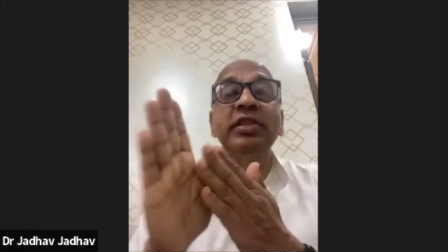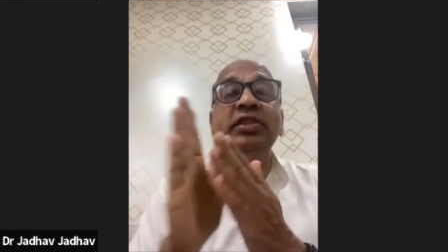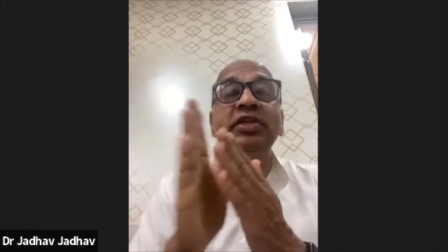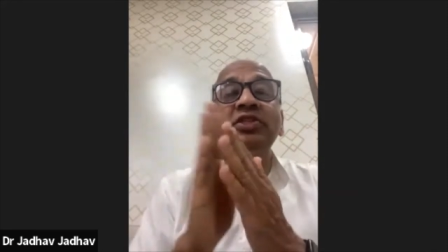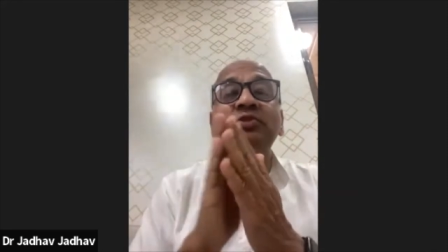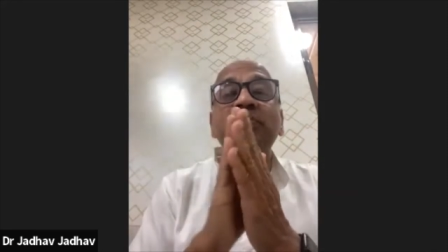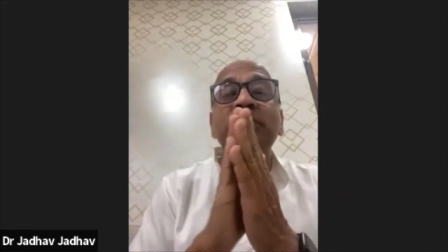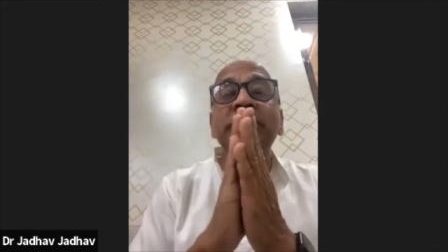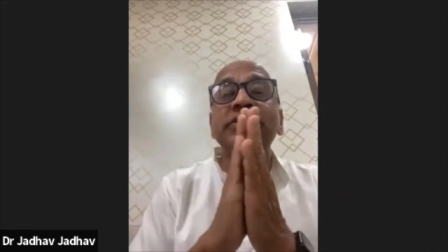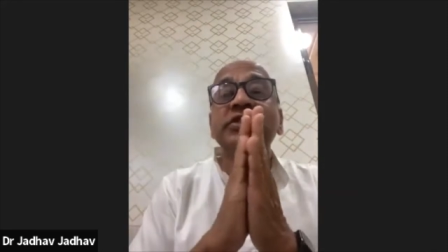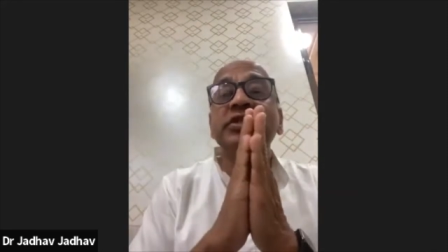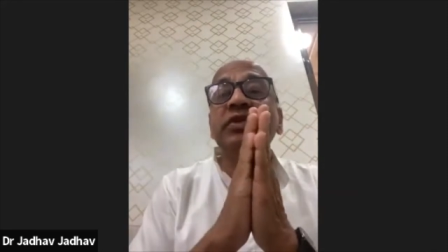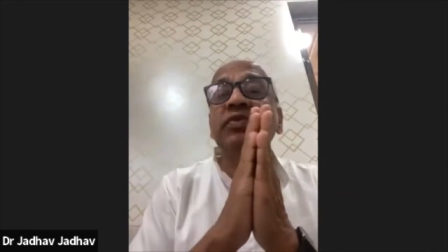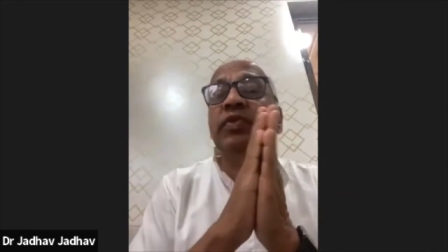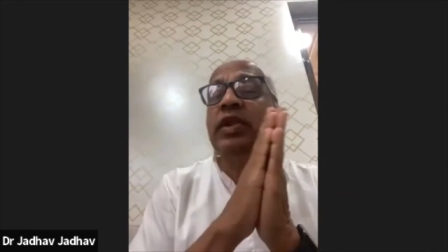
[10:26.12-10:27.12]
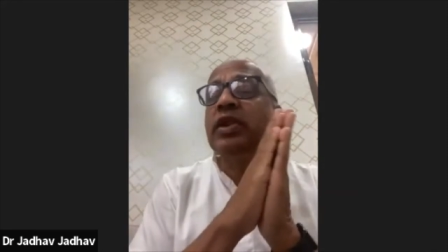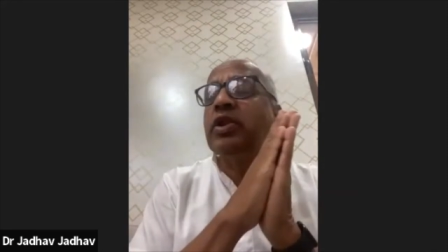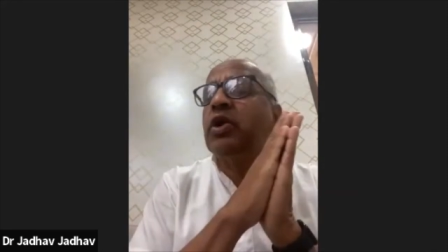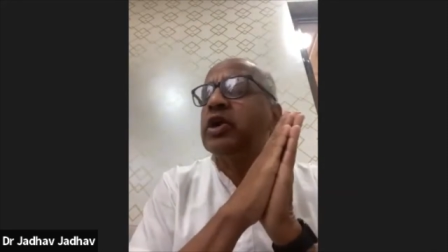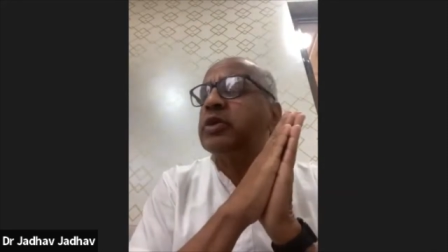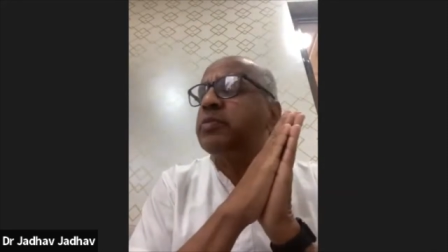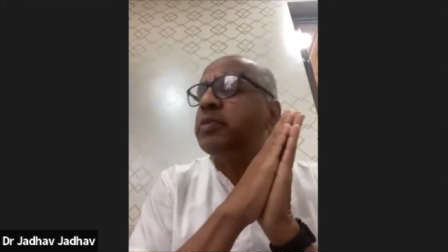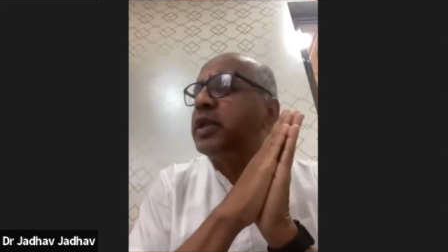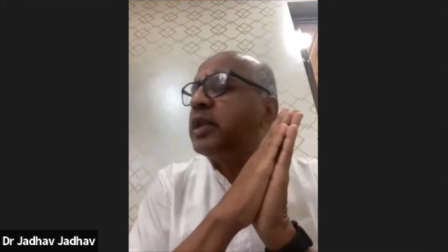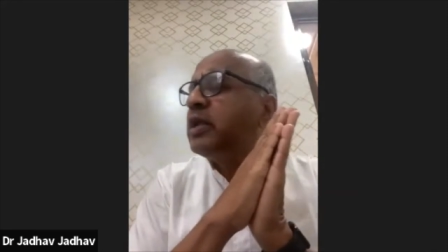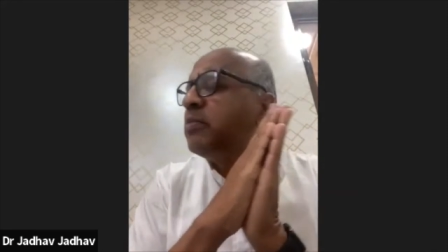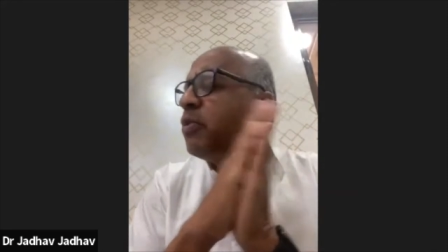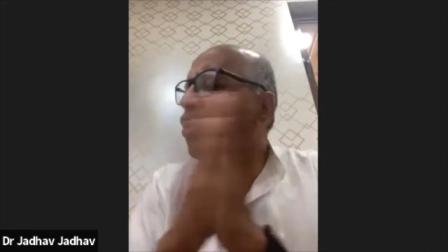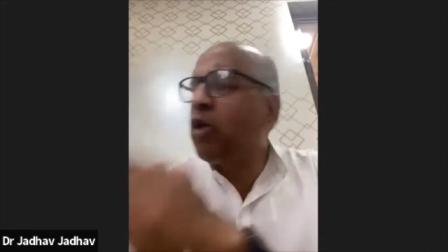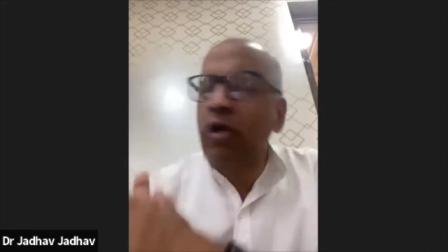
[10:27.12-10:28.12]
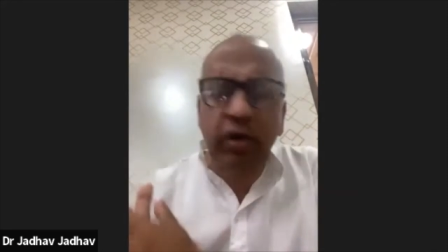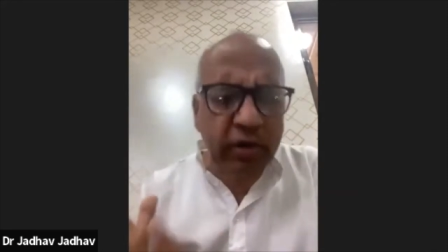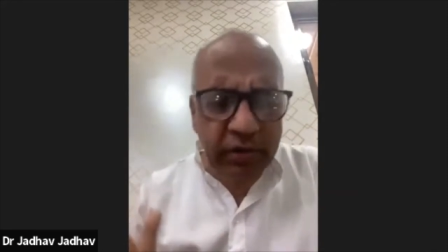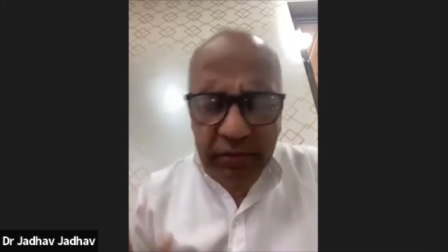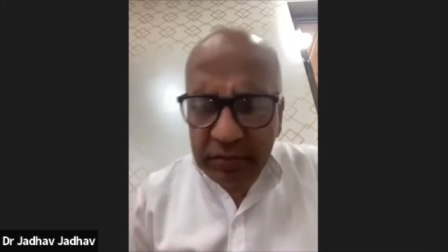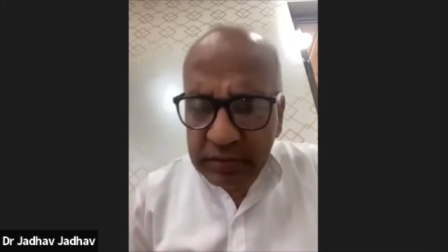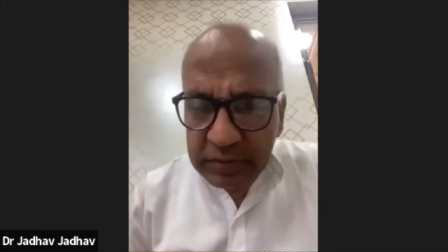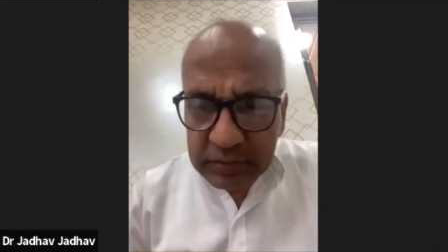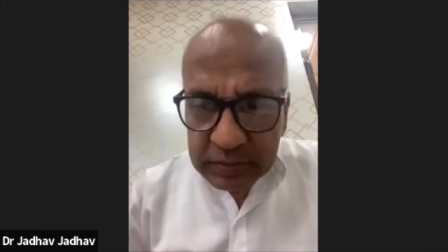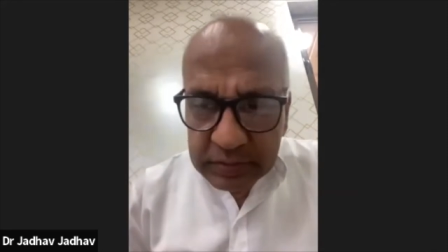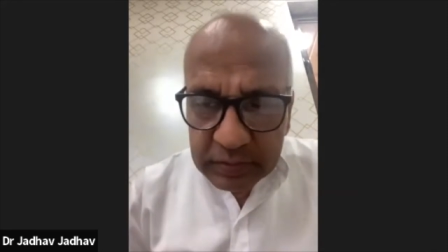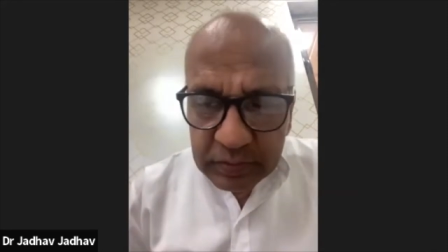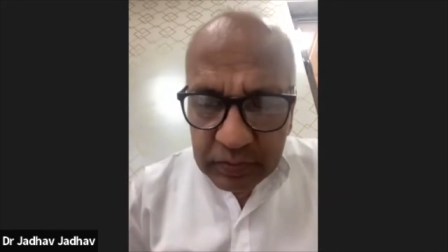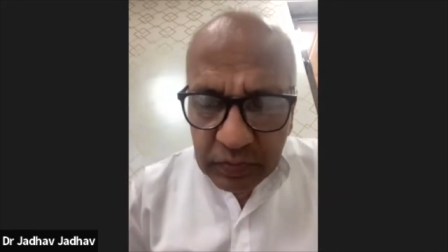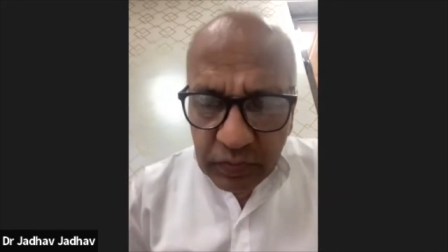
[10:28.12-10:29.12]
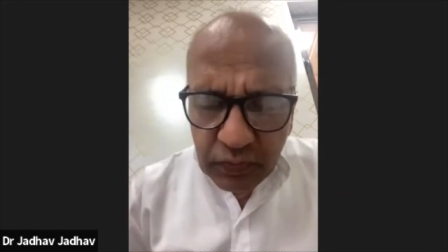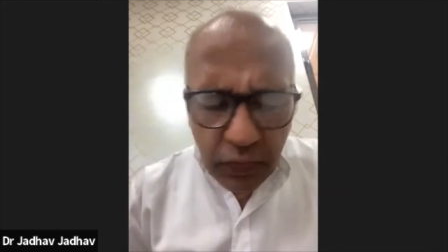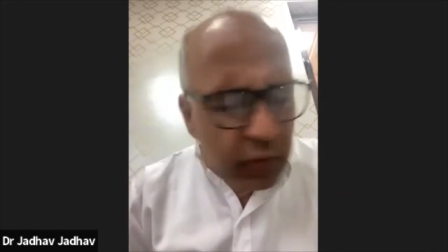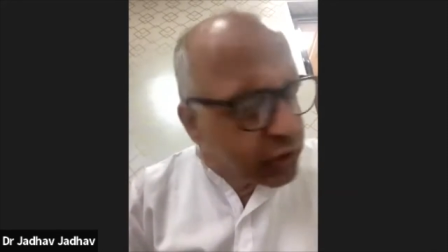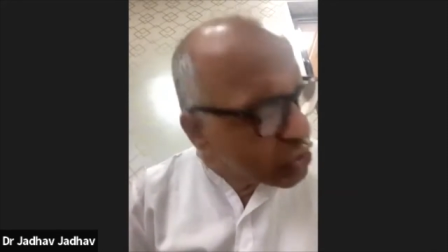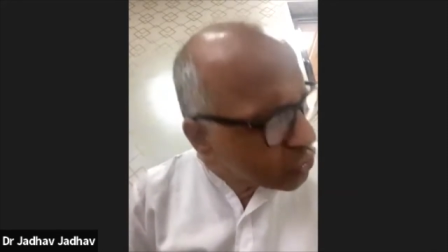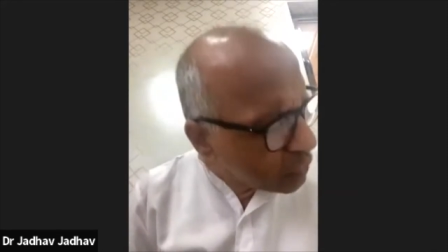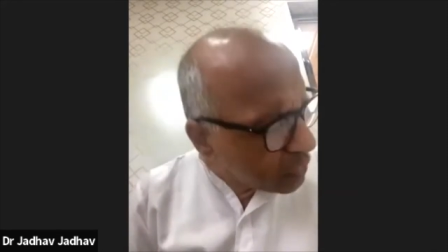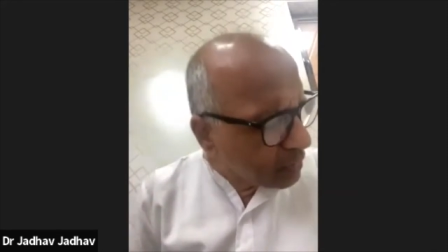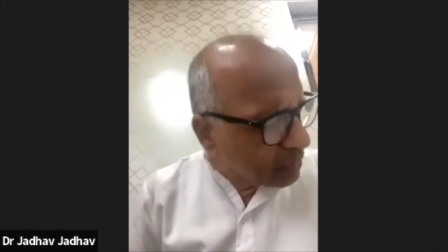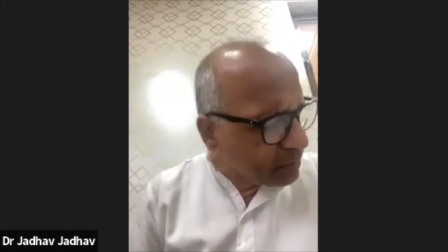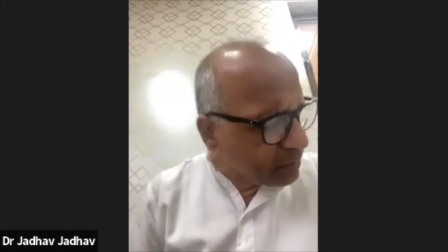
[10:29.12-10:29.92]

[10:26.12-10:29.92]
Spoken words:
This person will not be reborn. For sure.